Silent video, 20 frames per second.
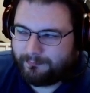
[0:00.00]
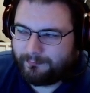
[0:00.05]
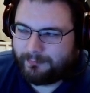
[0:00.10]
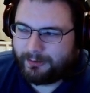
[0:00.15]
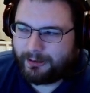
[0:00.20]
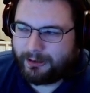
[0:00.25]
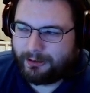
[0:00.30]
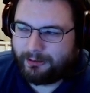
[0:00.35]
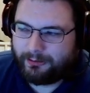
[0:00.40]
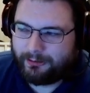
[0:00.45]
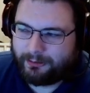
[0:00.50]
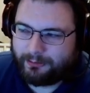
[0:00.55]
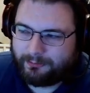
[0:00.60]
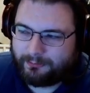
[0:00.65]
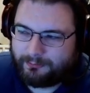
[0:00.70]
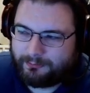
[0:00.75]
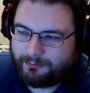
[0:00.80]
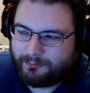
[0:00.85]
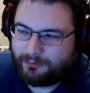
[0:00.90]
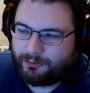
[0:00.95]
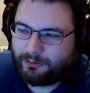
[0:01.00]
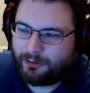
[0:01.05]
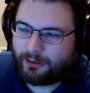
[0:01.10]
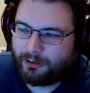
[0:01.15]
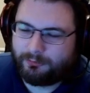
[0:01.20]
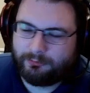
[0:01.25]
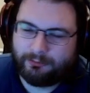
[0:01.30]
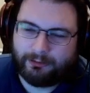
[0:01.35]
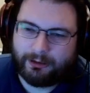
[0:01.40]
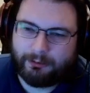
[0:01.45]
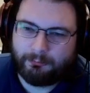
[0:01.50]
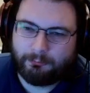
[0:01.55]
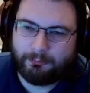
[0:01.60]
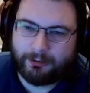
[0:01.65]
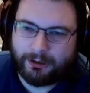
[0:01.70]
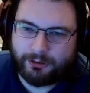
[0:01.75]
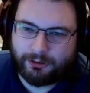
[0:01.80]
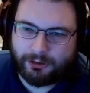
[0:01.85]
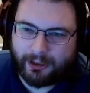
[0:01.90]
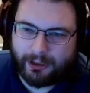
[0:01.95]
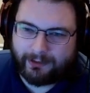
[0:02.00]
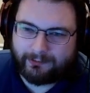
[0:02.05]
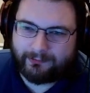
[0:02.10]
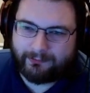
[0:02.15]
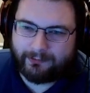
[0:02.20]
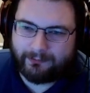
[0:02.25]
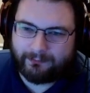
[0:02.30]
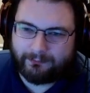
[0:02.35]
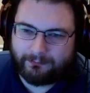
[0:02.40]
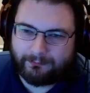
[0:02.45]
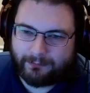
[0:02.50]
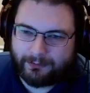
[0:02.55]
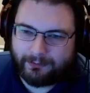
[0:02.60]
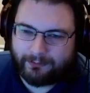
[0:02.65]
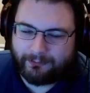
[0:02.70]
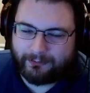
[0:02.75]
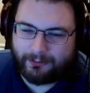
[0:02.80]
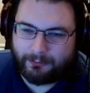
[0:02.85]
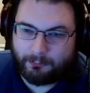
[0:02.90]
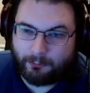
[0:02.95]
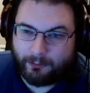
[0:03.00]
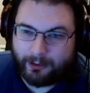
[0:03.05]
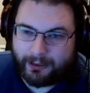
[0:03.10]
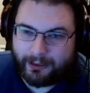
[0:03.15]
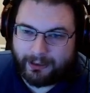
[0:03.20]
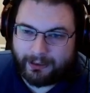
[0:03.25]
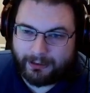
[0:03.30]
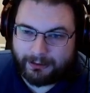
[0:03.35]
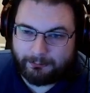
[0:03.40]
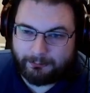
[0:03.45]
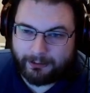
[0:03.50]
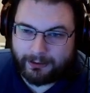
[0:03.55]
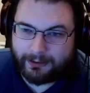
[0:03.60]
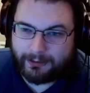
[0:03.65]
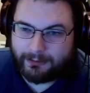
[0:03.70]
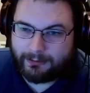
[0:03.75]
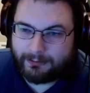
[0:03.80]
they're generally rejects in some way anyway.